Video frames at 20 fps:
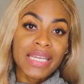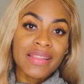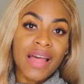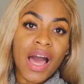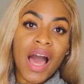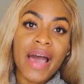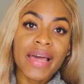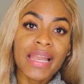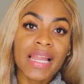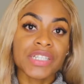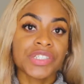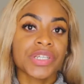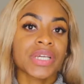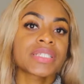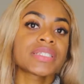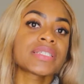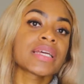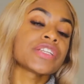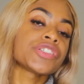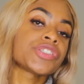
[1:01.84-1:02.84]
in the eyelash
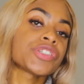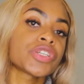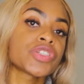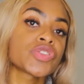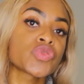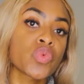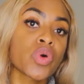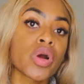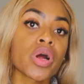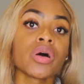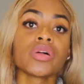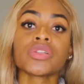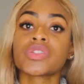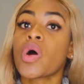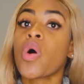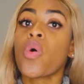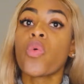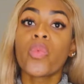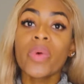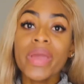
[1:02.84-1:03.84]
extensions world,
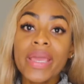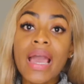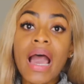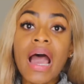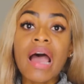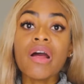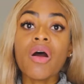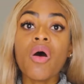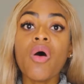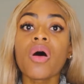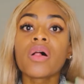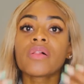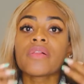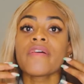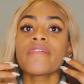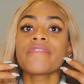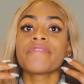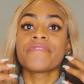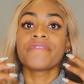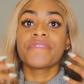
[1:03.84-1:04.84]
we are
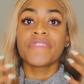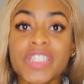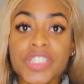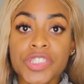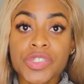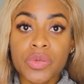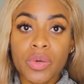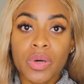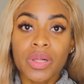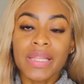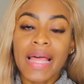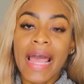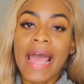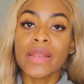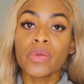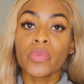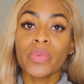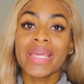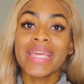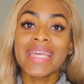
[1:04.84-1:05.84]
all visual
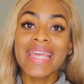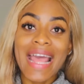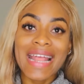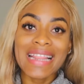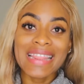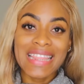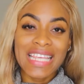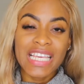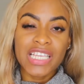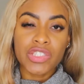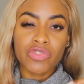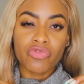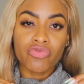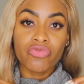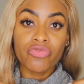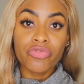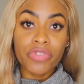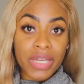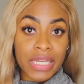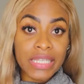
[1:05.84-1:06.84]
and we get things
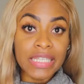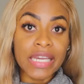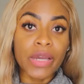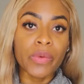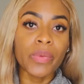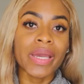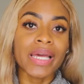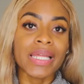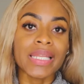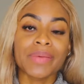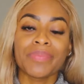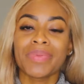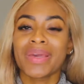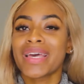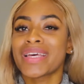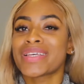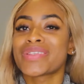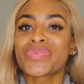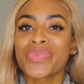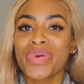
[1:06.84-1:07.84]
really quickly
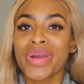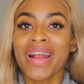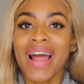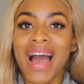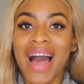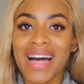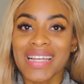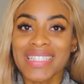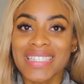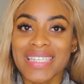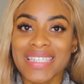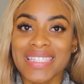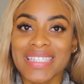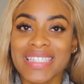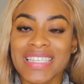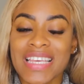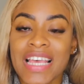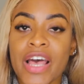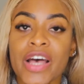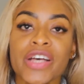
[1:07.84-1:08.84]
because we're
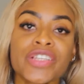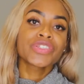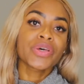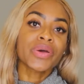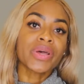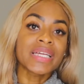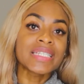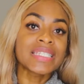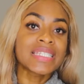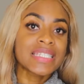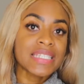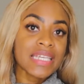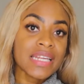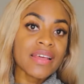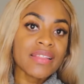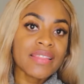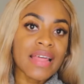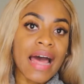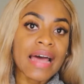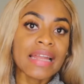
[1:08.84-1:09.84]
artists. So
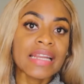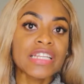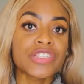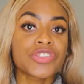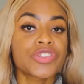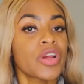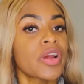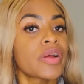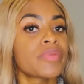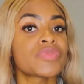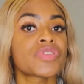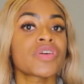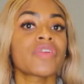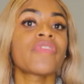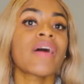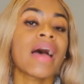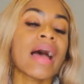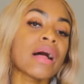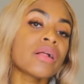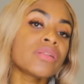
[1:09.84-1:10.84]
consider that in terms of
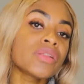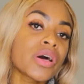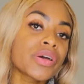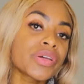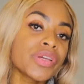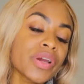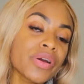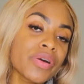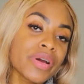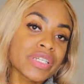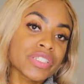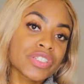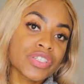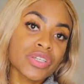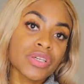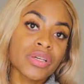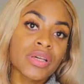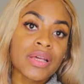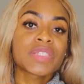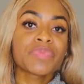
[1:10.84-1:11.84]
how long you're going
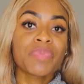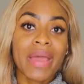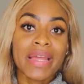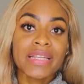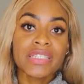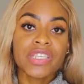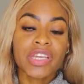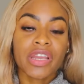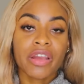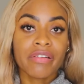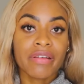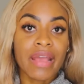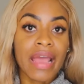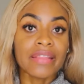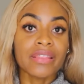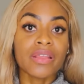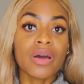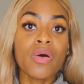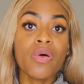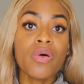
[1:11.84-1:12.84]
to spend to
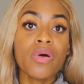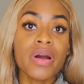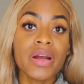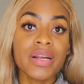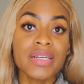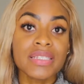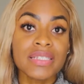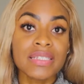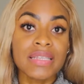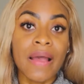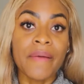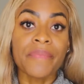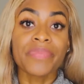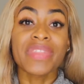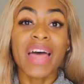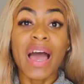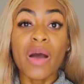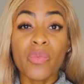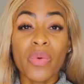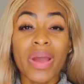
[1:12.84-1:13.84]
create the course.
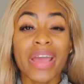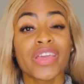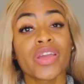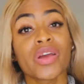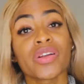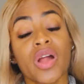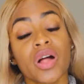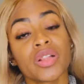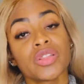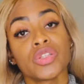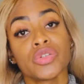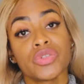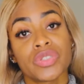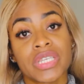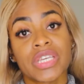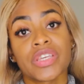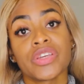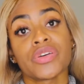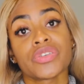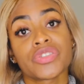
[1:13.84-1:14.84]
That way you're not
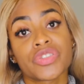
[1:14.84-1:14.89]
losing your